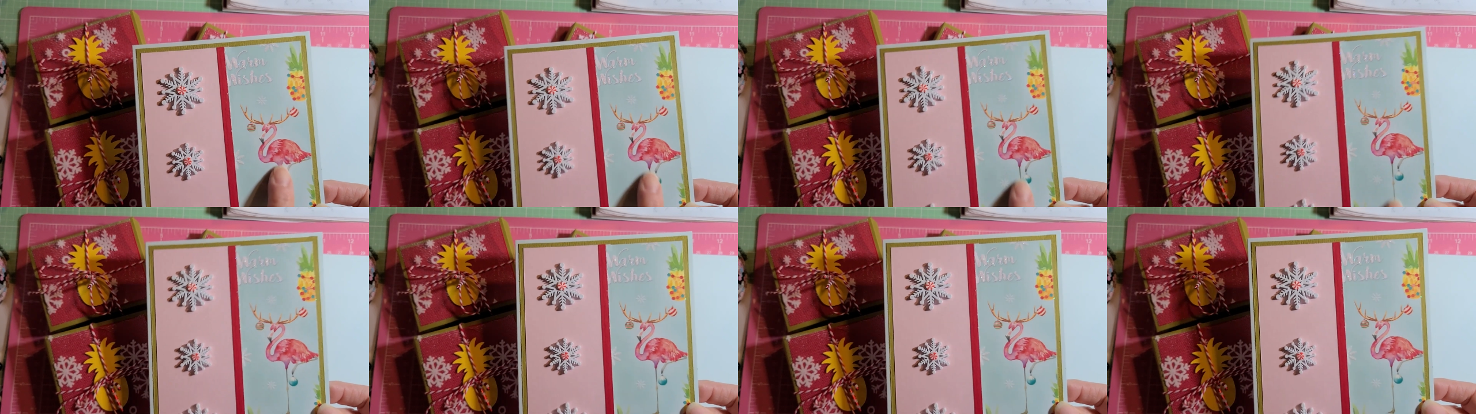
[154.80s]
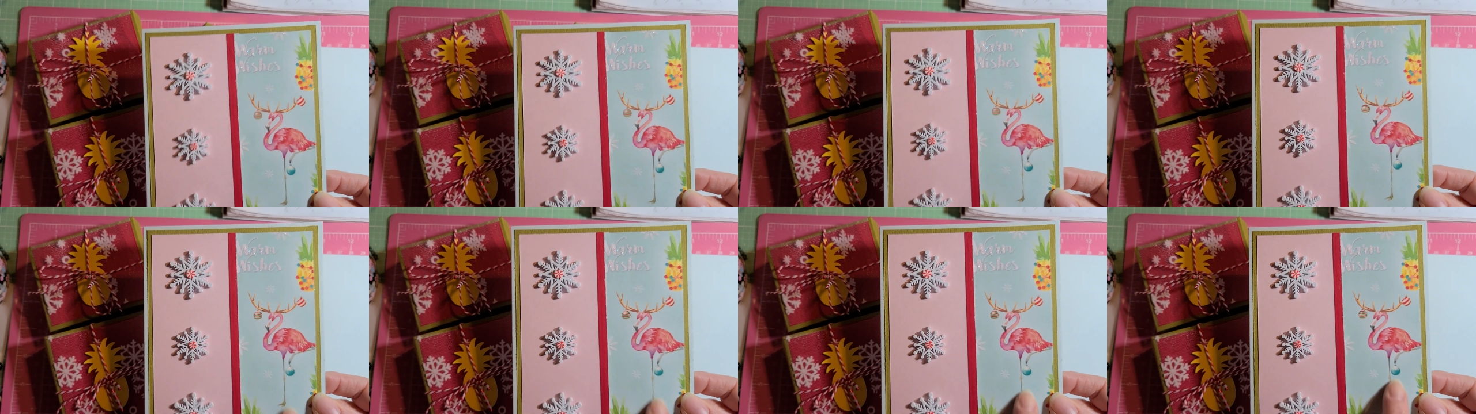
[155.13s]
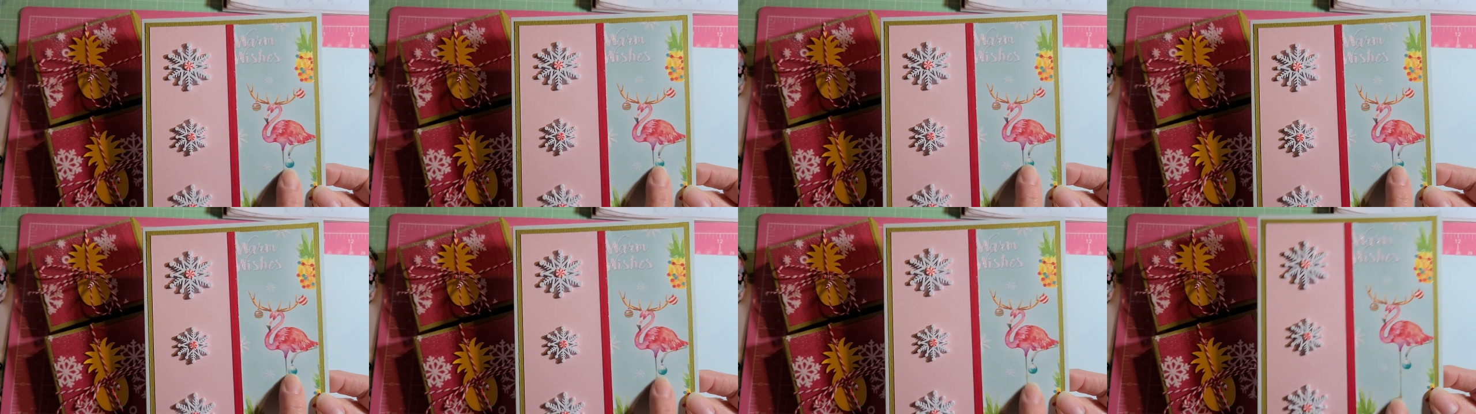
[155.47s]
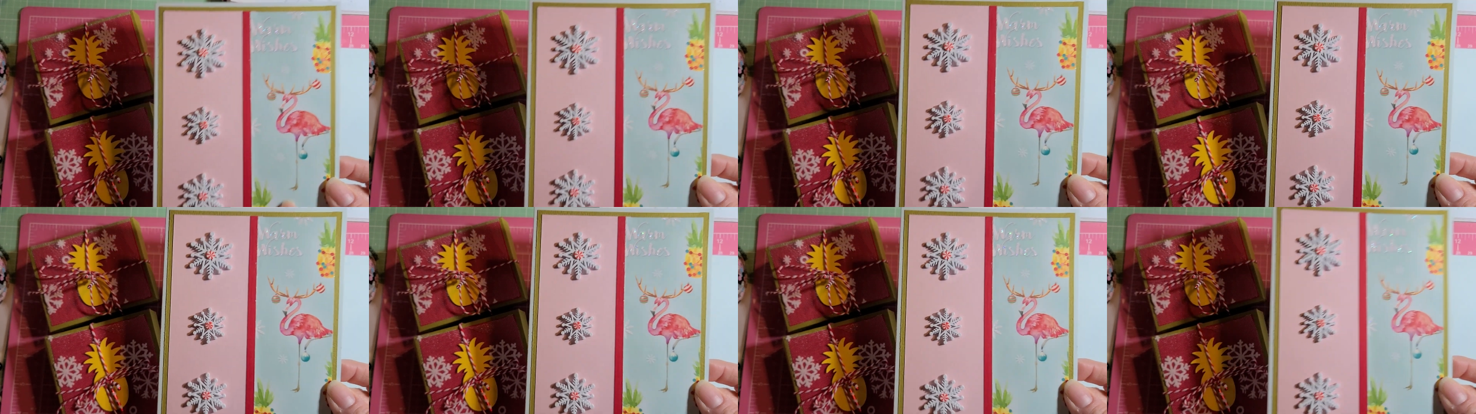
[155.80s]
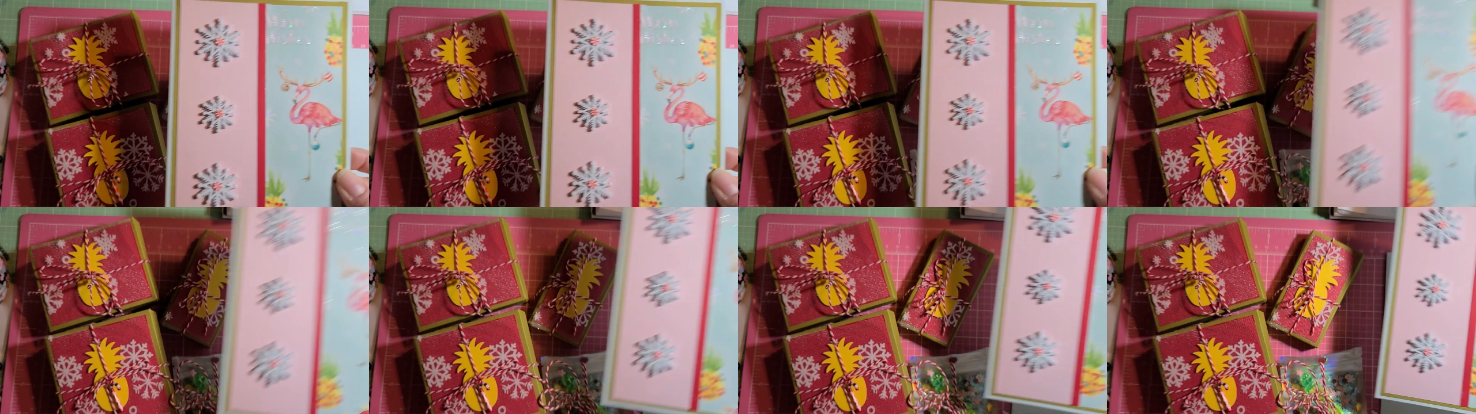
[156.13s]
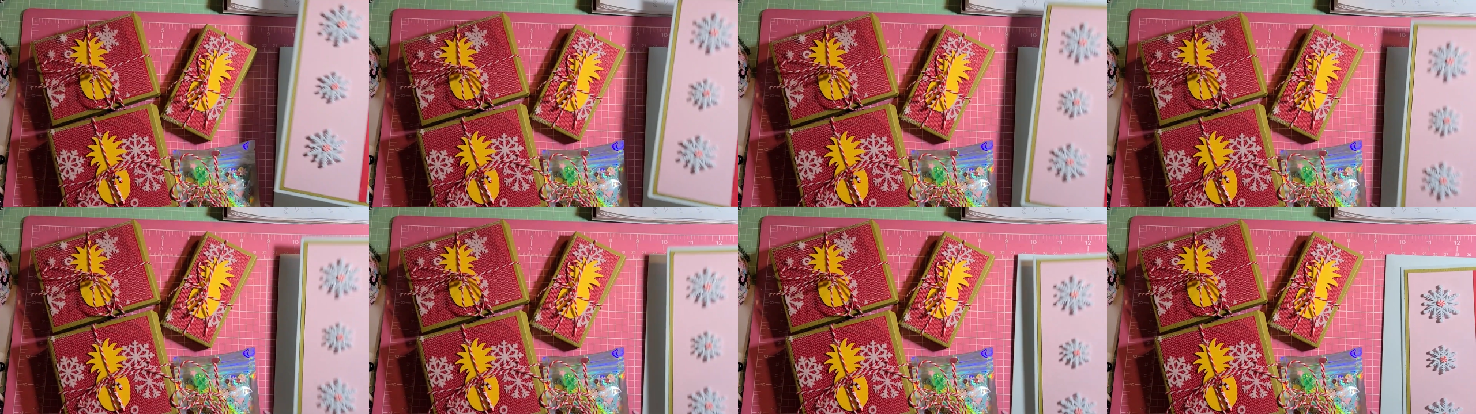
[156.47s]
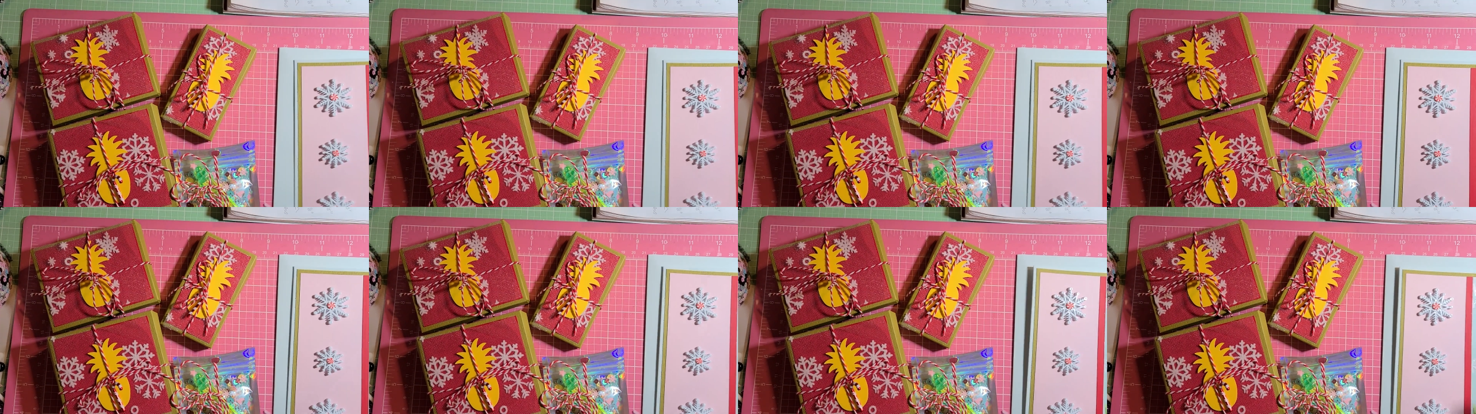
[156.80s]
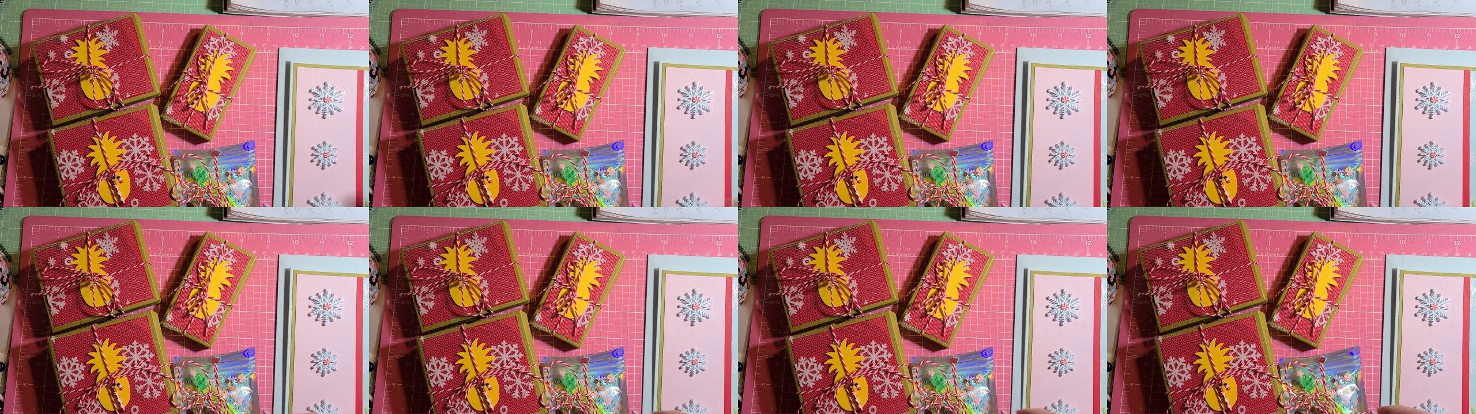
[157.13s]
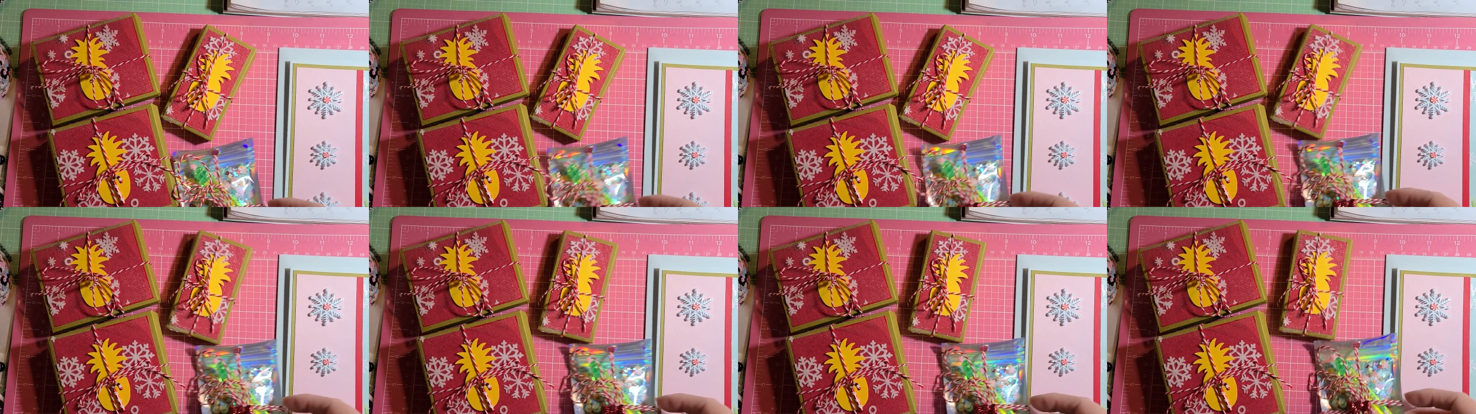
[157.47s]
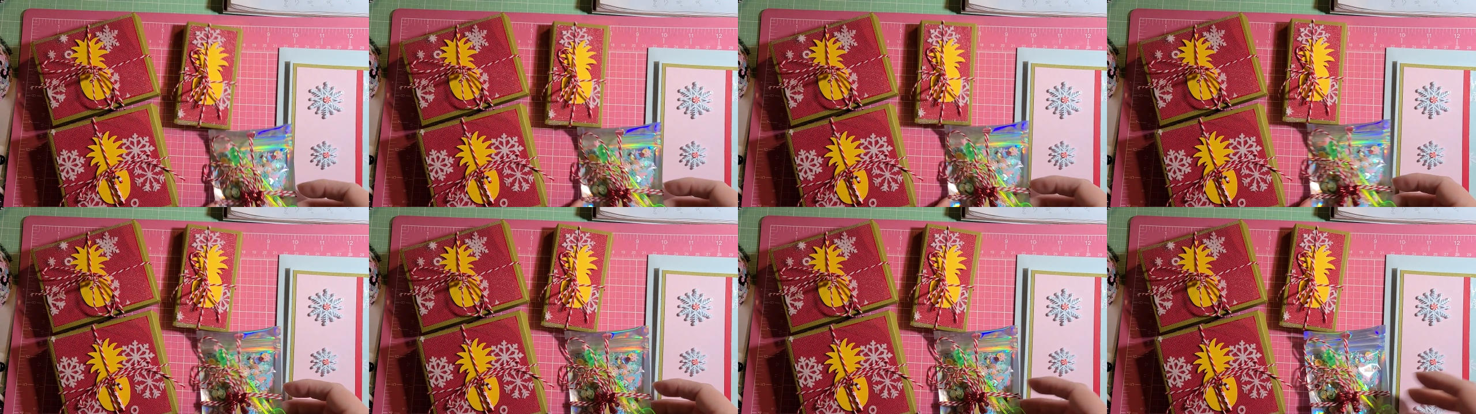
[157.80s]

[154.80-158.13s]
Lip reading: No face is visible, so there are no lips to read.